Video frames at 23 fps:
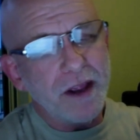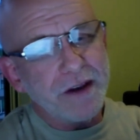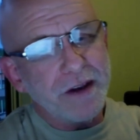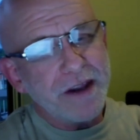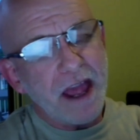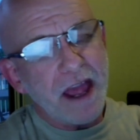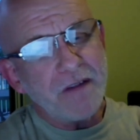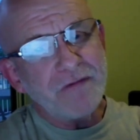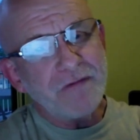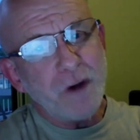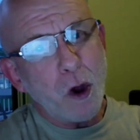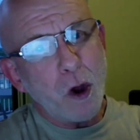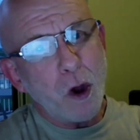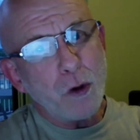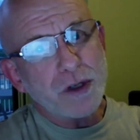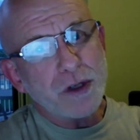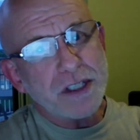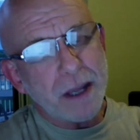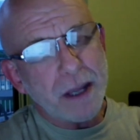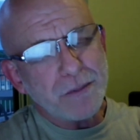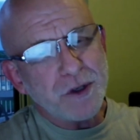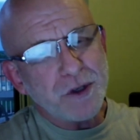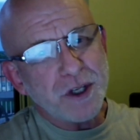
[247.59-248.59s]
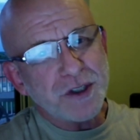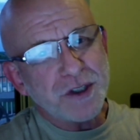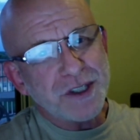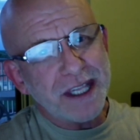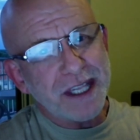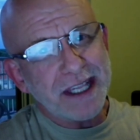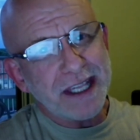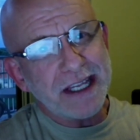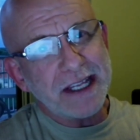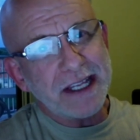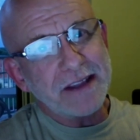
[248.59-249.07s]
Now, folks, I'm just
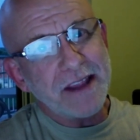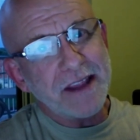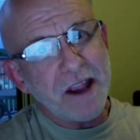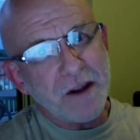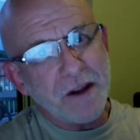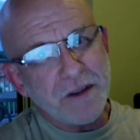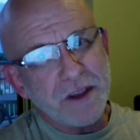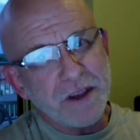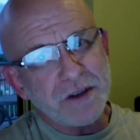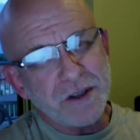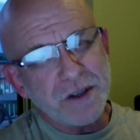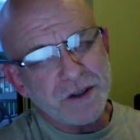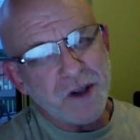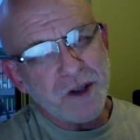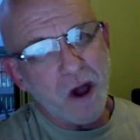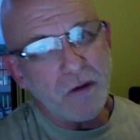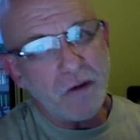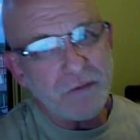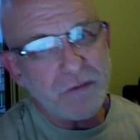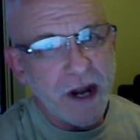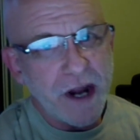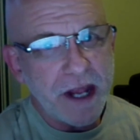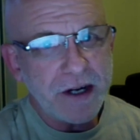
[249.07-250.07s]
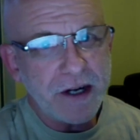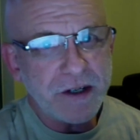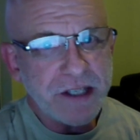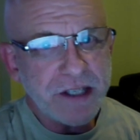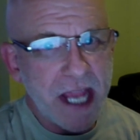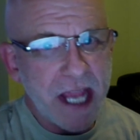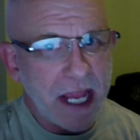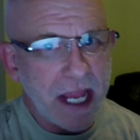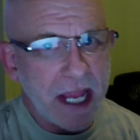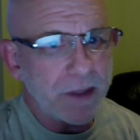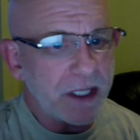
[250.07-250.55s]
kidding there. This is all for
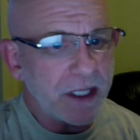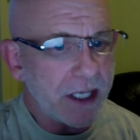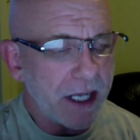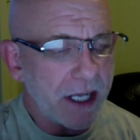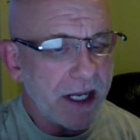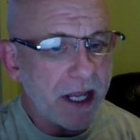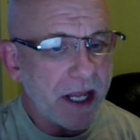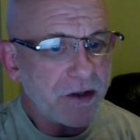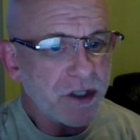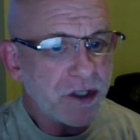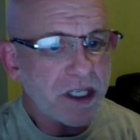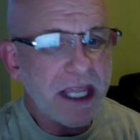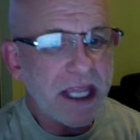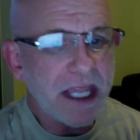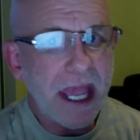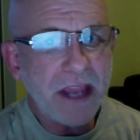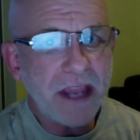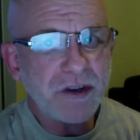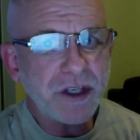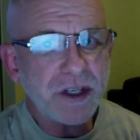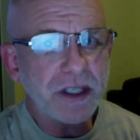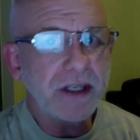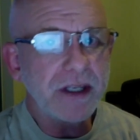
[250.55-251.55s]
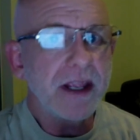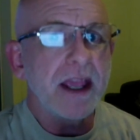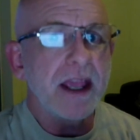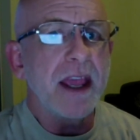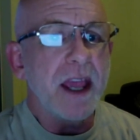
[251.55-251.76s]
entertainment and education.